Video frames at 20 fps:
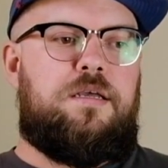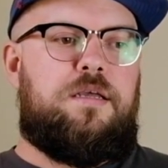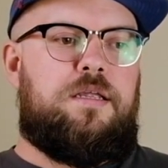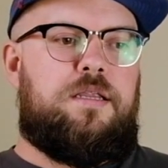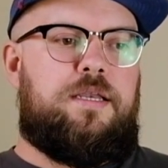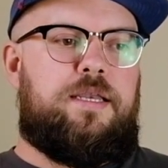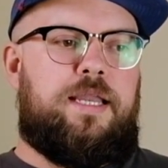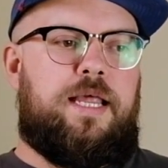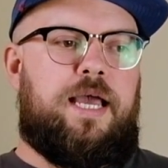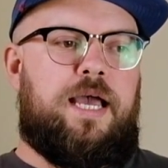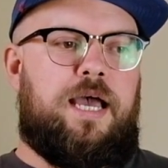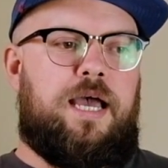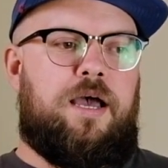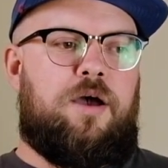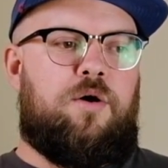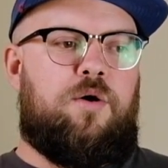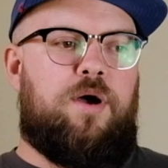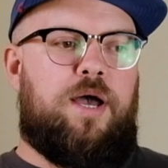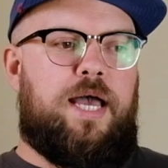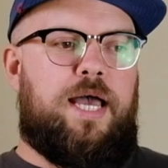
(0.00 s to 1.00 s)

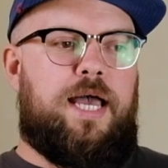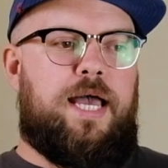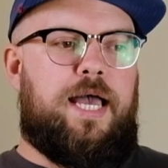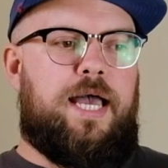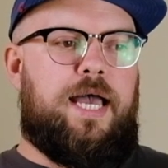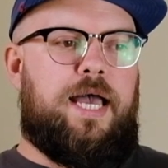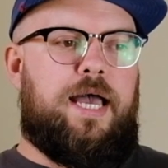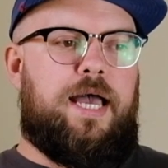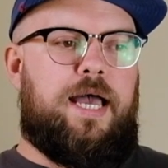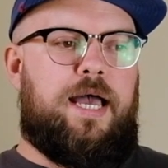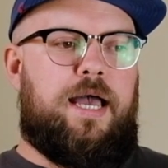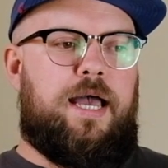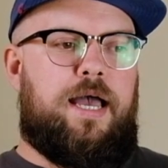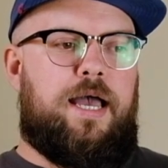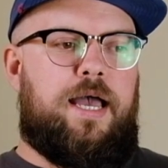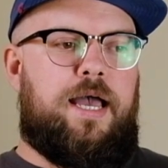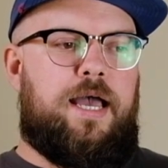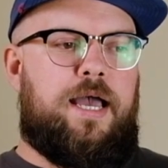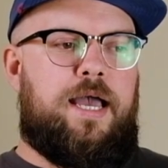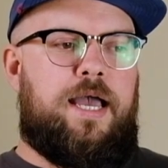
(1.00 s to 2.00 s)
Now
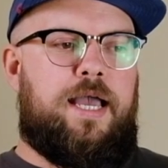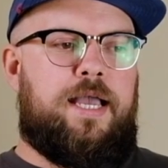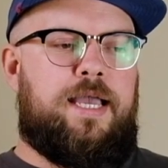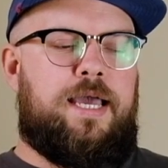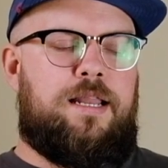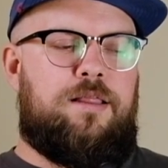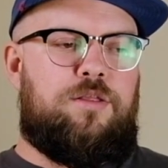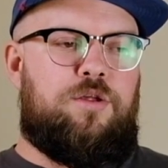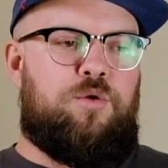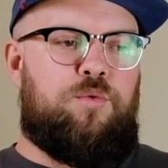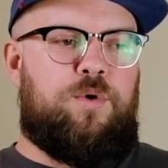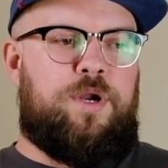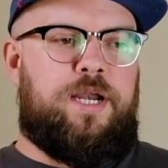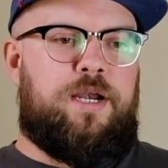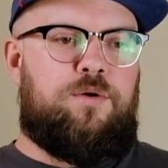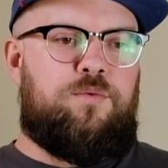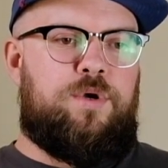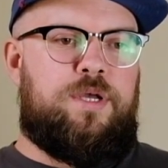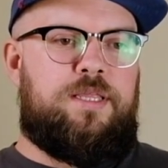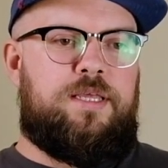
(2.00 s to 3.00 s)
I got a little
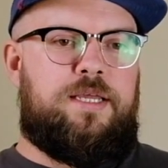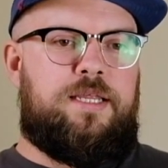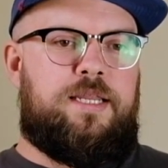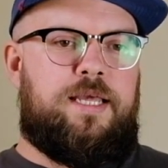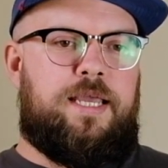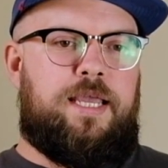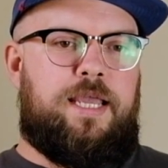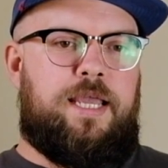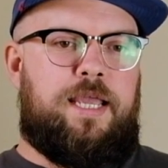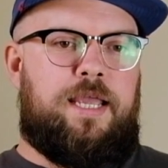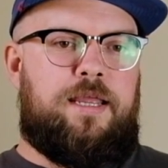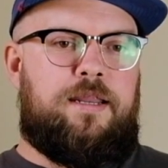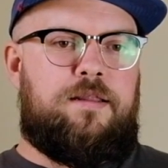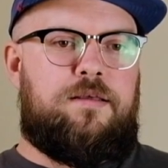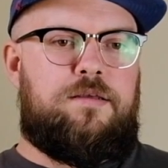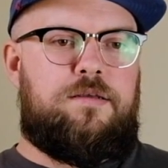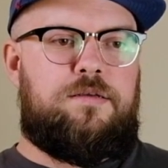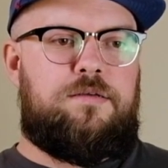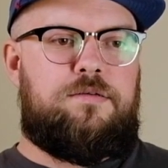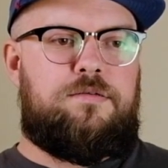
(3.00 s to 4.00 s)
weird with it, and
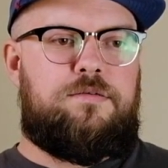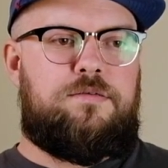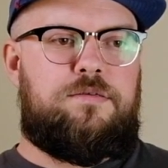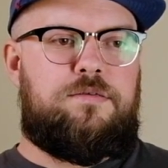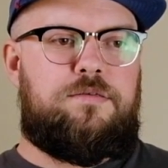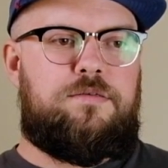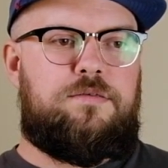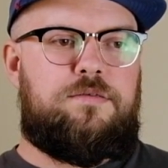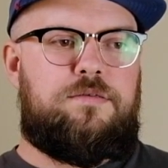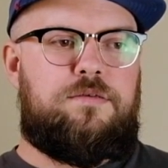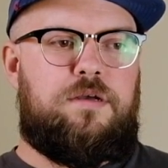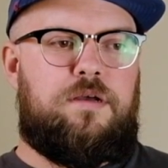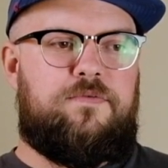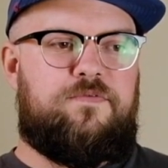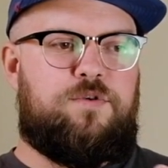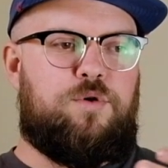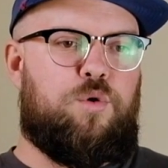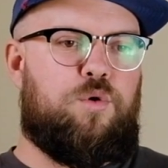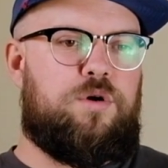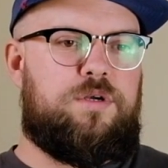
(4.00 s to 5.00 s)
of
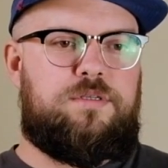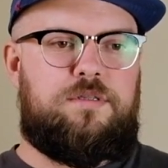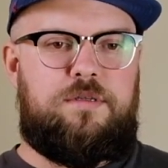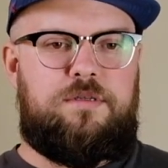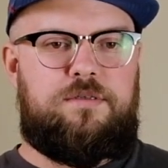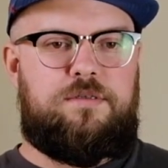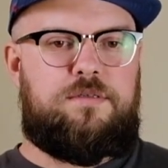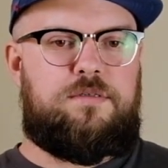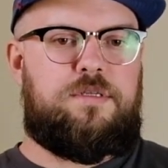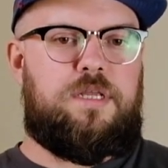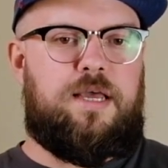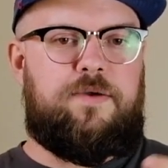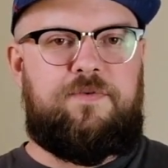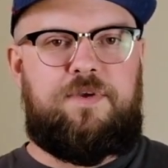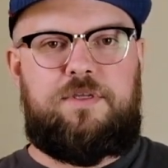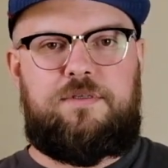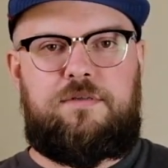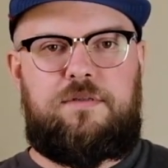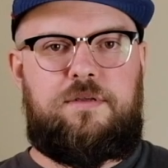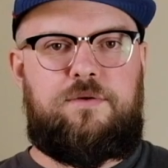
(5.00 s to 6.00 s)
course this
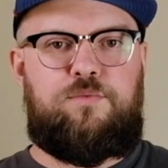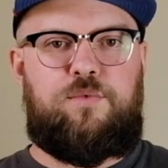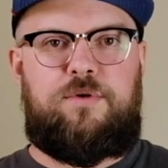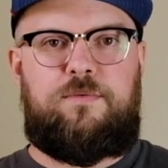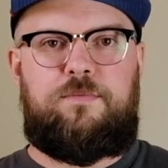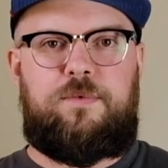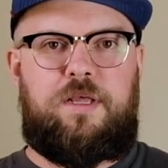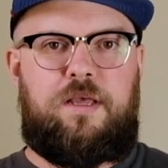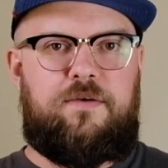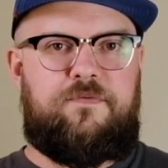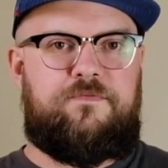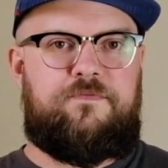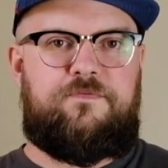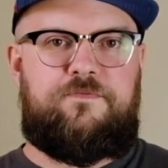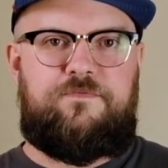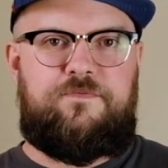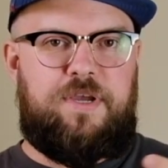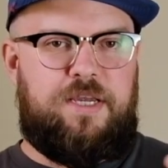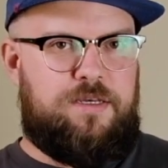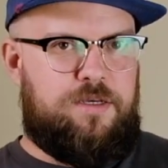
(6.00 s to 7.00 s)
obviously
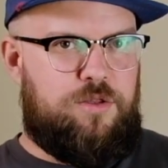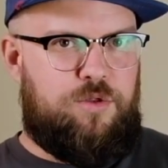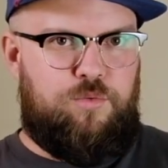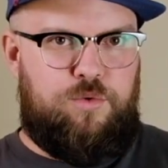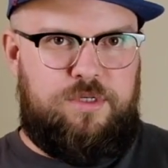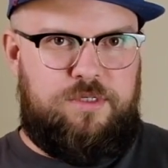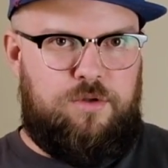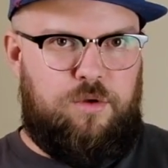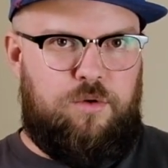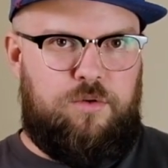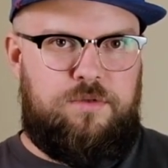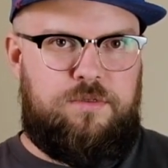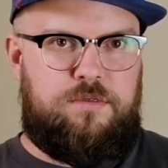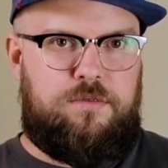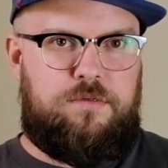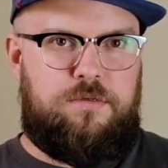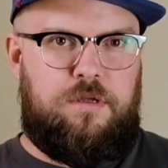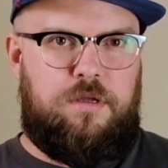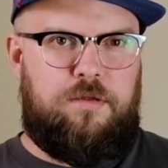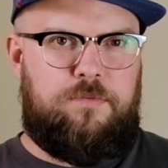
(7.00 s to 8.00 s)
affected the results
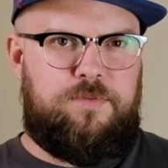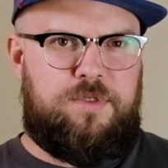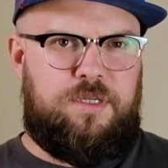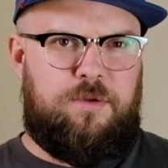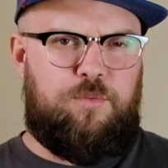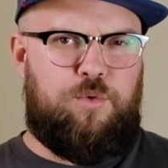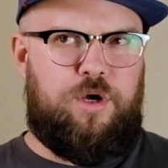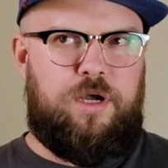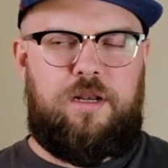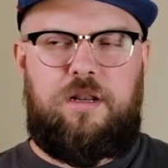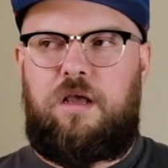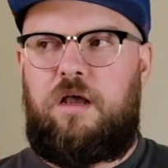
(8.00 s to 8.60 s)
somewhat.